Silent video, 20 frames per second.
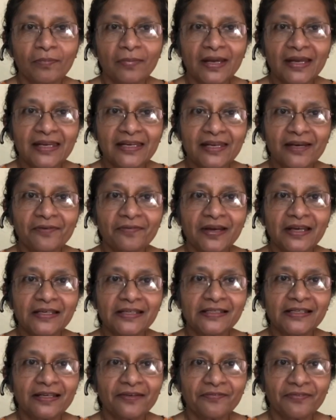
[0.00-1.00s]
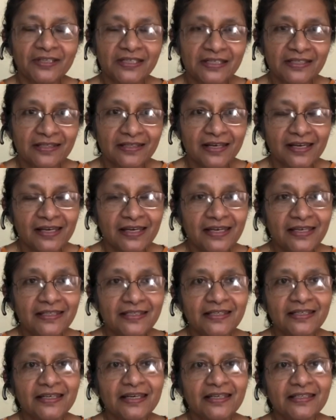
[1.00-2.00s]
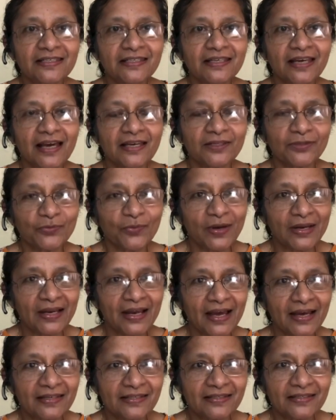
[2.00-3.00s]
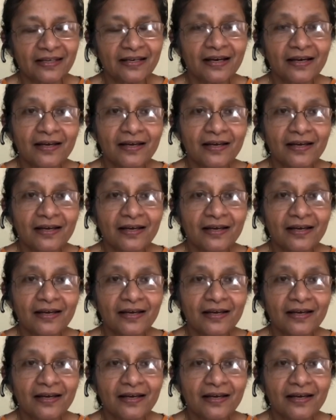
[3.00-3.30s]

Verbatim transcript: intervention which is the easiest as well as the